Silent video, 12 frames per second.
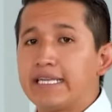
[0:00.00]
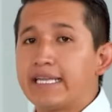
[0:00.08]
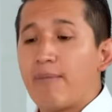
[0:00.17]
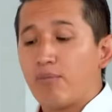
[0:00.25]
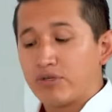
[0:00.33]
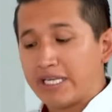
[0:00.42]

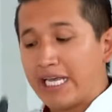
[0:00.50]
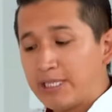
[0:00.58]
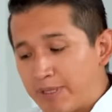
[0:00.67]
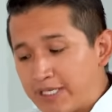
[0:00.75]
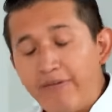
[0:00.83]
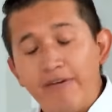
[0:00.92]

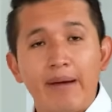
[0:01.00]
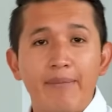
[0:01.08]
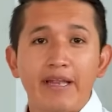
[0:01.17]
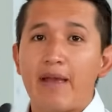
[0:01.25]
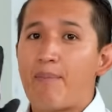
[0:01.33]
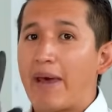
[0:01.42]
specifically
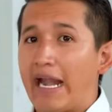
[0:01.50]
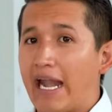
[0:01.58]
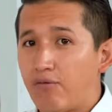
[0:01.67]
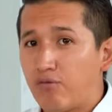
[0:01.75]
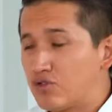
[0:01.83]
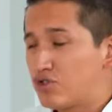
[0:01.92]
need for the
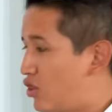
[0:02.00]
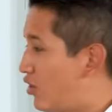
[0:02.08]
cleaning